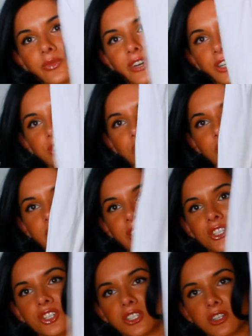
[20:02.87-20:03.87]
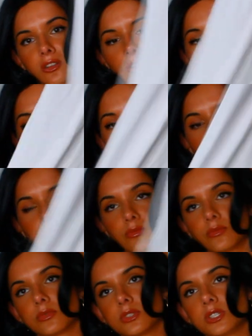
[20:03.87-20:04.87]
from Fashion Nova. It's just a
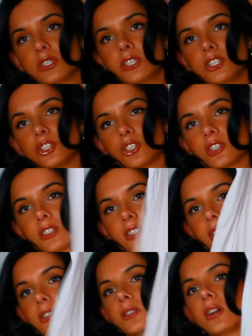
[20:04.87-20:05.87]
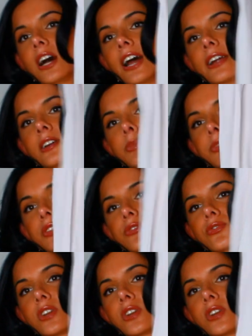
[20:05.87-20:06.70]
long t-shirt, a little higher up in the